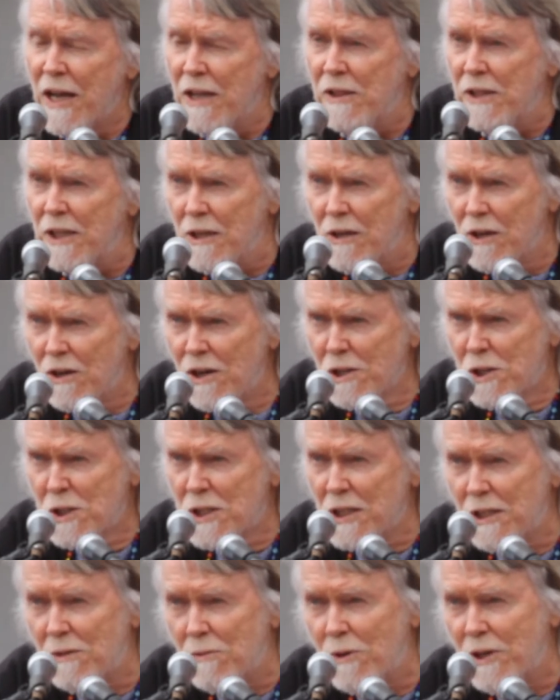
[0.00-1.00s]
And then
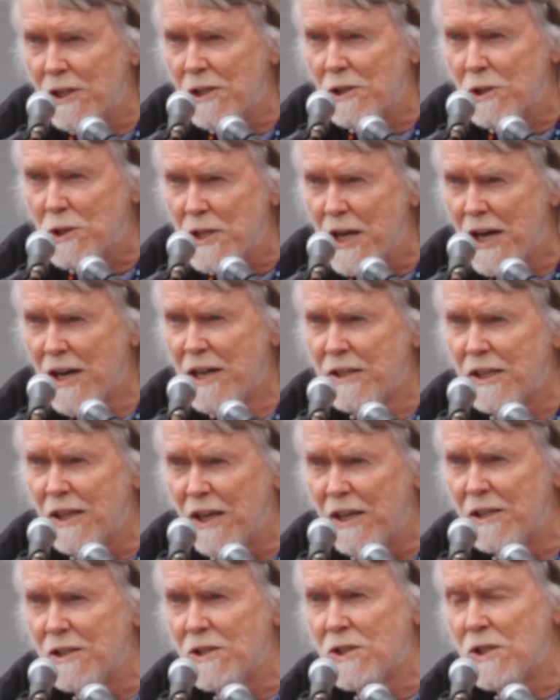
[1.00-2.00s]
lastly, what he has now
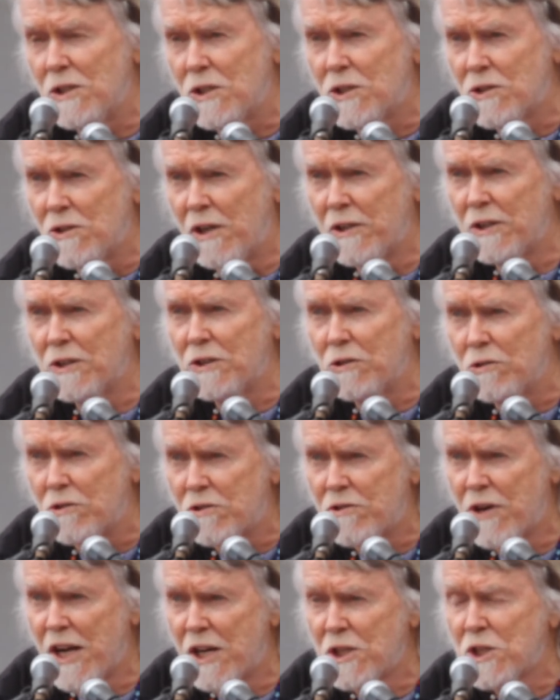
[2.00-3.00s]
done is he started to
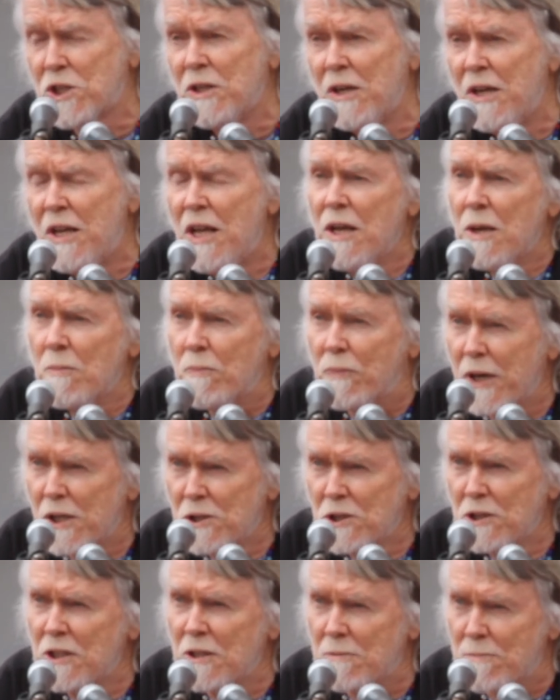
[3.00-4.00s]
trash
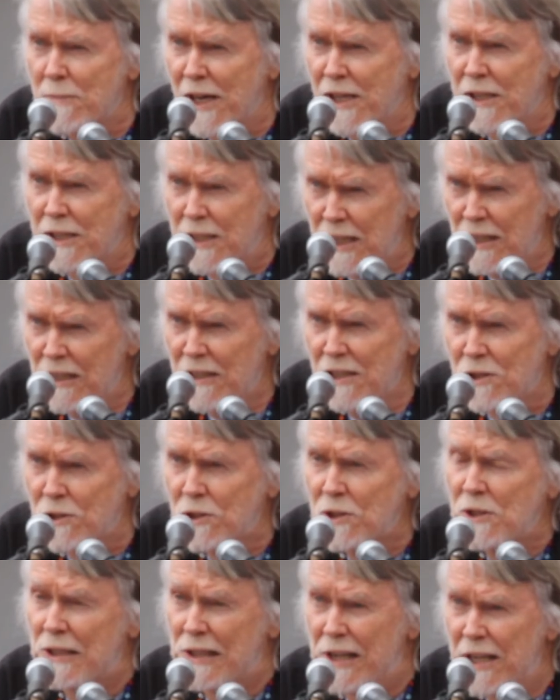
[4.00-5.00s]
President
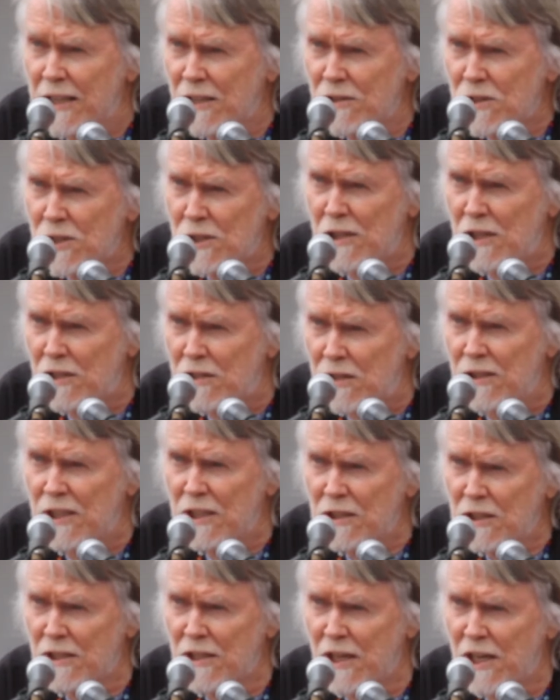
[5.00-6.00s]
Mandela's legacy to the
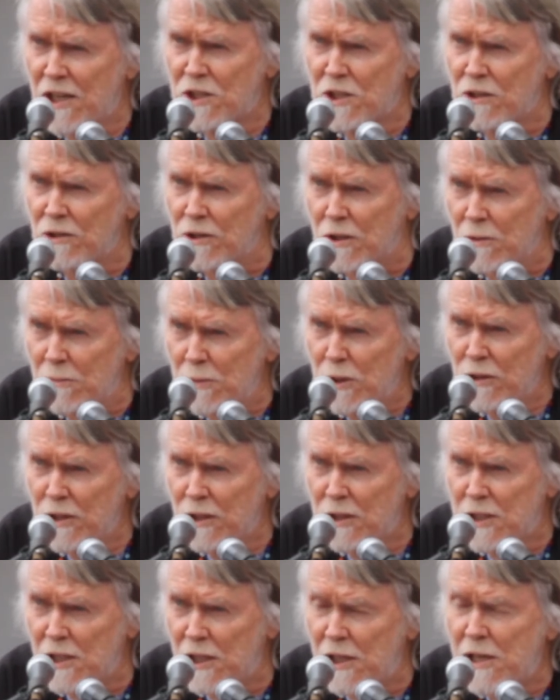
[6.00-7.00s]
international
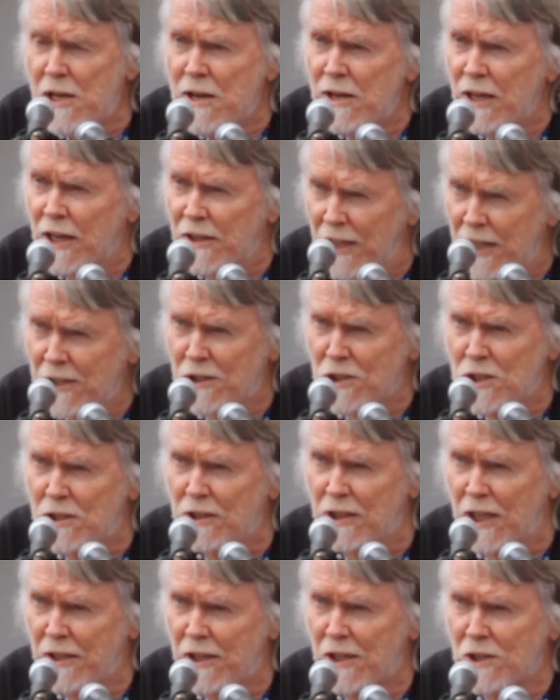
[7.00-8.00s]
community, and that is
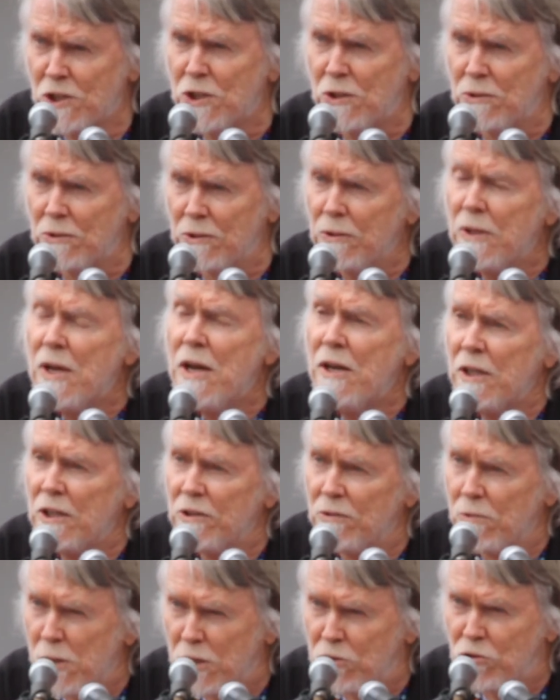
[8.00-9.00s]
to get us to
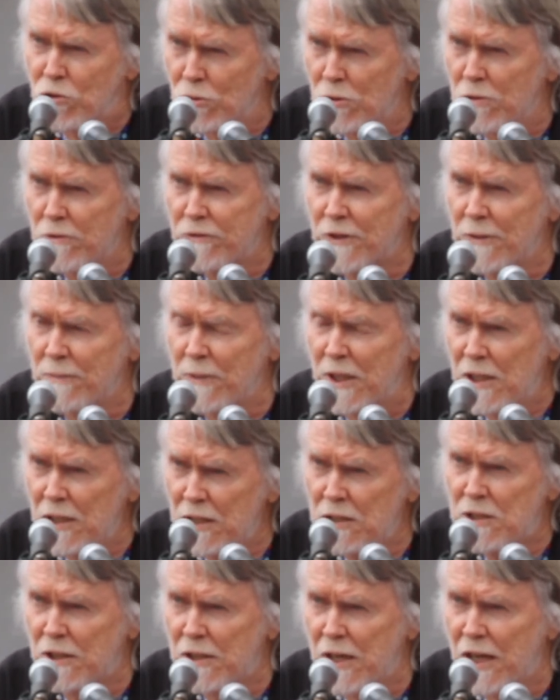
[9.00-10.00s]
withdraw from the
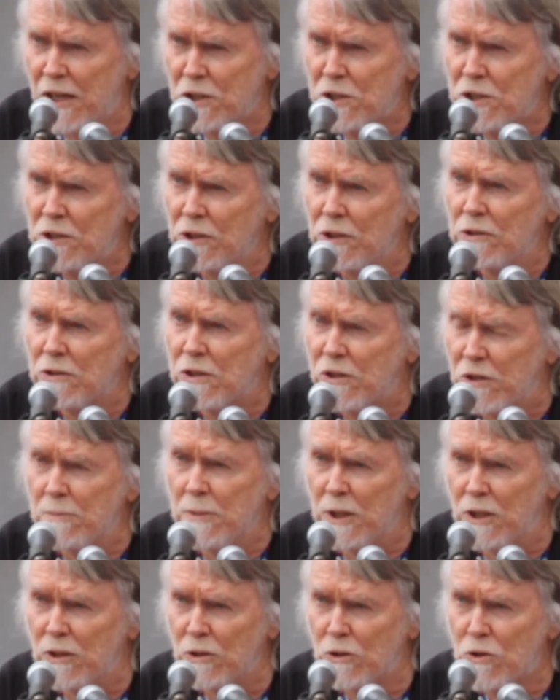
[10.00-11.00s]
International
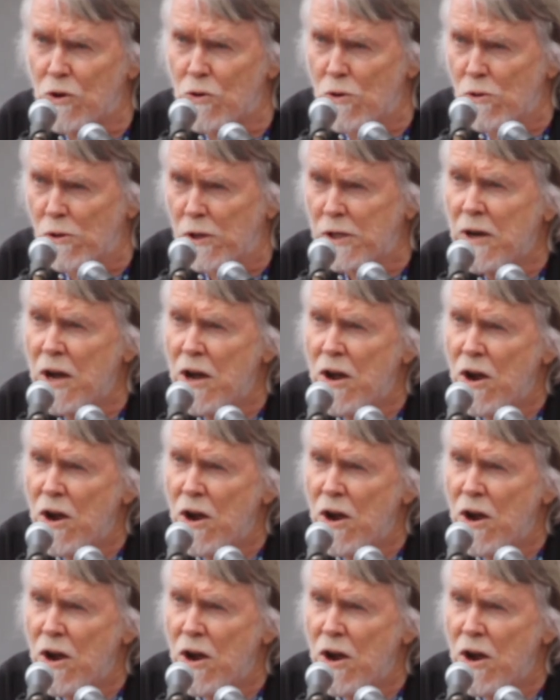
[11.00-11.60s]
Criminal Court.